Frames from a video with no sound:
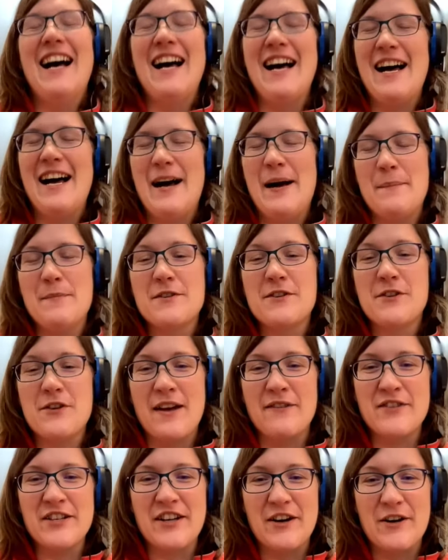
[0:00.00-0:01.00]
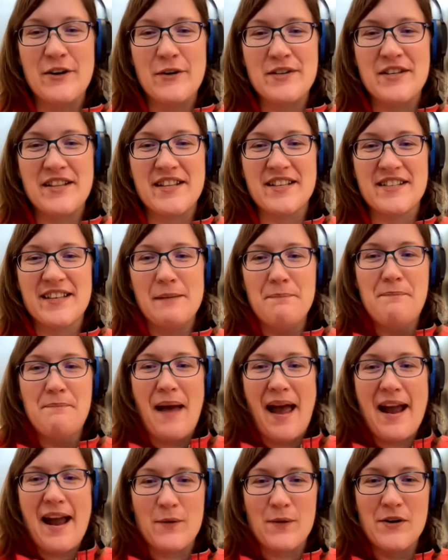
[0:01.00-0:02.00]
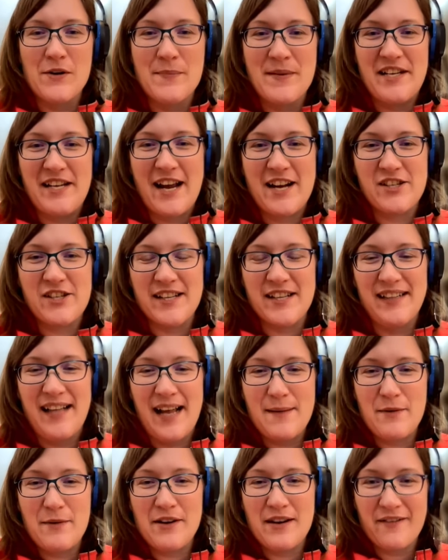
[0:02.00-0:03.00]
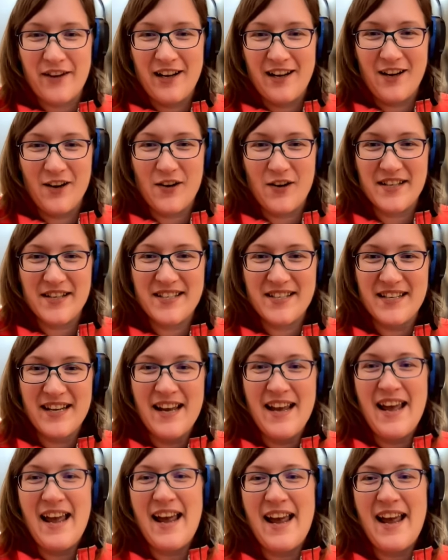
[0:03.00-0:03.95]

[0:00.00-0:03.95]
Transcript: So you have to go to this little back room attached to the Library of Congress,